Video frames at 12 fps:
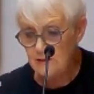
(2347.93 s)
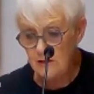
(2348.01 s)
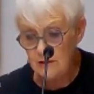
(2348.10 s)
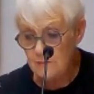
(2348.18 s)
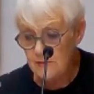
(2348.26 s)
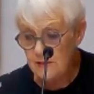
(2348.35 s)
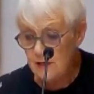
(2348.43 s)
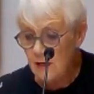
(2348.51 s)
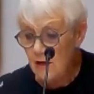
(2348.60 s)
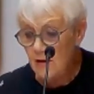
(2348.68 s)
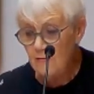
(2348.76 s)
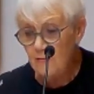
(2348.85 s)
in terms
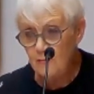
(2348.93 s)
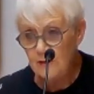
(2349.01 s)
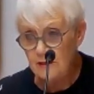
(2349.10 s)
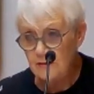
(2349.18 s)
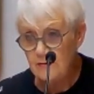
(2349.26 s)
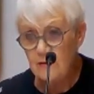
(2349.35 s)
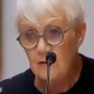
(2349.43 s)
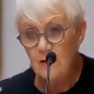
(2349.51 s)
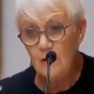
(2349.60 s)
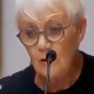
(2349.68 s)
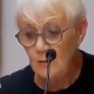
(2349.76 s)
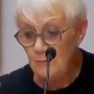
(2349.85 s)
of wealth
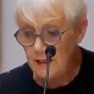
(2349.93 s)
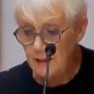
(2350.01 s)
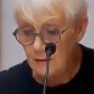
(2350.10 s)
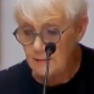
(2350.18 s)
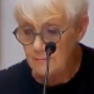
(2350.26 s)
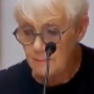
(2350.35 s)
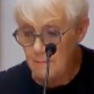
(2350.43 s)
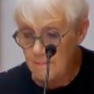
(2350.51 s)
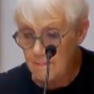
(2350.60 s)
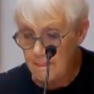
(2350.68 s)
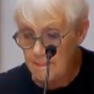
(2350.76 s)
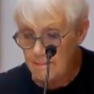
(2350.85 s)
or power.
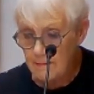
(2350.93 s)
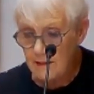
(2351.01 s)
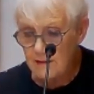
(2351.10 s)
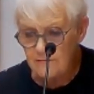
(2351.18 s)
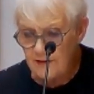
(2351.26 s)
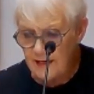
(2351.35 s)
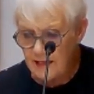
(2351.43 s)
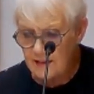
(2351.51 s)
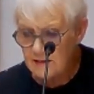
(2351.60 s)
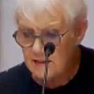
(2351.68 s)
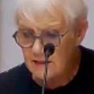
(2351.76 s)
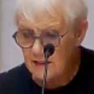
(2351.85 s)
In
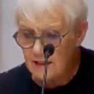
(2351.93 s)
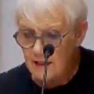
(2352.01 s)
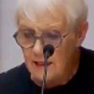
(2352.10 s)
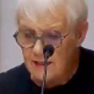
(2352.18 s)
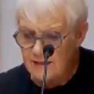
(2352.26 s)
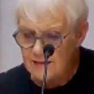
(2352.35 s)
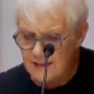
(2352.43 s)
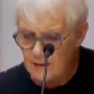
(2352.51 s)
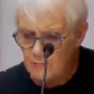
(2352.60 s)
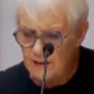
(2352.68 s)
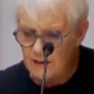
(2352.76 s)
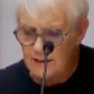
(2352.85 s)
fact, in
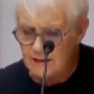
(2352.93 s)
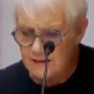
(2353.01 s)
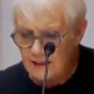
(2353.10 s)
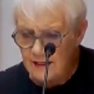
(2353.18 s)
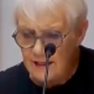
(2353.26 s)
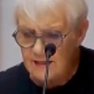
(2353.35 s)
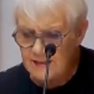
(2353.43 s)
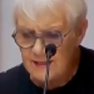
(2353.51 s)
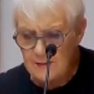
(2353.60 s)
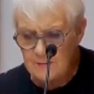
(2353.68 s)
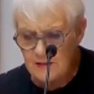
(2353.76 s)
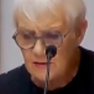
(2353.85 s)
some ways, it
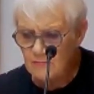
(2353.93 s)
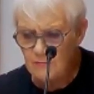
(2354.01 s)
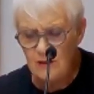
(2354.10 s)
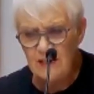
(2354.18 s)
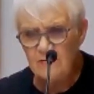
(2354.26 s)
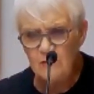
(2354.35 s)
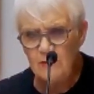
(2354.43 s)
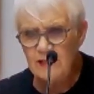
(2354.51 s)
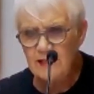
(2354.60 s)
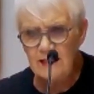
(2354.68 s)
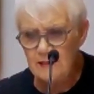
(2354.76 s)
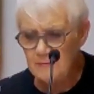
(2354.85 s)
seems that whatever we
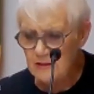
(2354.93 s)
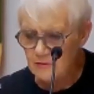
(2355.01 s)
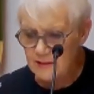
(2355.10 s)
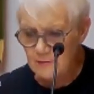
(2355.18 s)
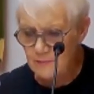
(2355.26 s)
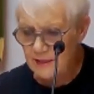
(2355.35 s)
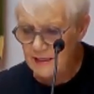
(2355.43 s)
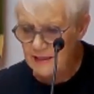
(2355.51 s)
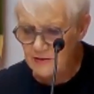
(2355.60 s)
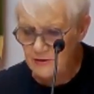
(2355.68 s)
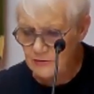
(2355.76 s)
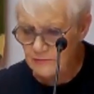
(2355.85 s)
claim to
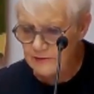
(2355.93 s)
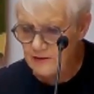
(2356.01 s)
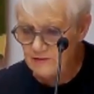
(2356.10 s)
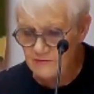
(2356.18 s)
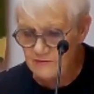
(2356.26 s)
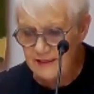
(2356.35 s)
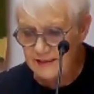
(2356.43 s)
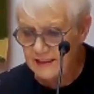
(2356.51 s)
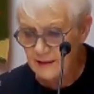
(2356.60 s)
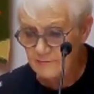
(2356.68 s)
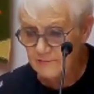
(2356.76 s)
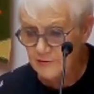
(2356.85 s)
aspire to, we're not really
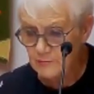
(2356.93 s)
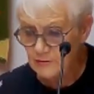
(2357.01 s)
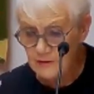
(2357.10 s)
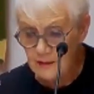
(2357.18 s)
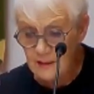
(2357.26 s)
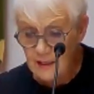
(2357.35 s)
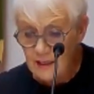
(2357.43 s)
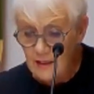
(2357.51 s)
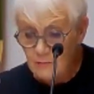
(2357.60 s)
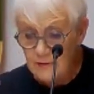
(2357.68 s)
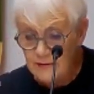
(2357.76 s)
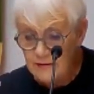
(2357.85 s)
comfortable
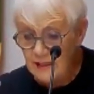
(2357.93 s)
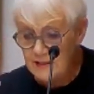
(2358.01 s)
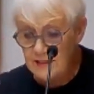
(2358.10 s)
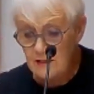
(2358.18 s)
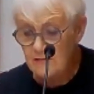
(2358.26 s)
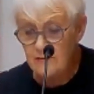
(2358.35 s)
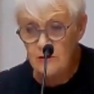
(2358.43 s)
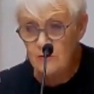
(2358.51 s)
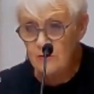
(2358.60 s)
with the idea of